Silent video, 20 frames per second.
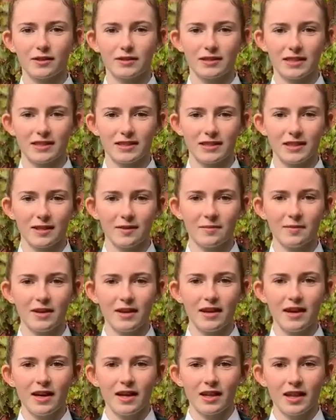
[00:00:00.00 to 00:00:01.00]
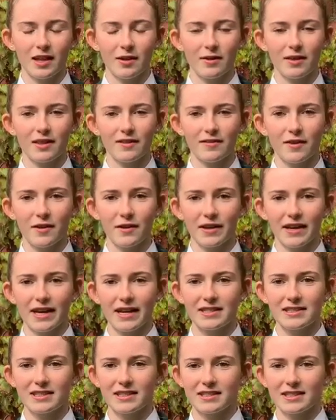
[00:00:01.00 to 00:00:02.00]
system, lower the voting
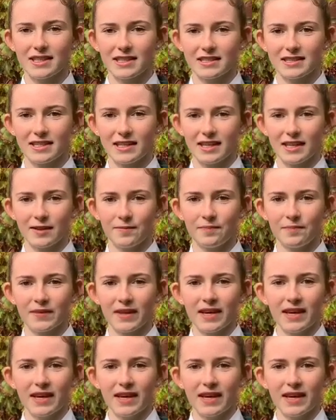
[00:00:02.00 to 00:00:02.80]
age to 16,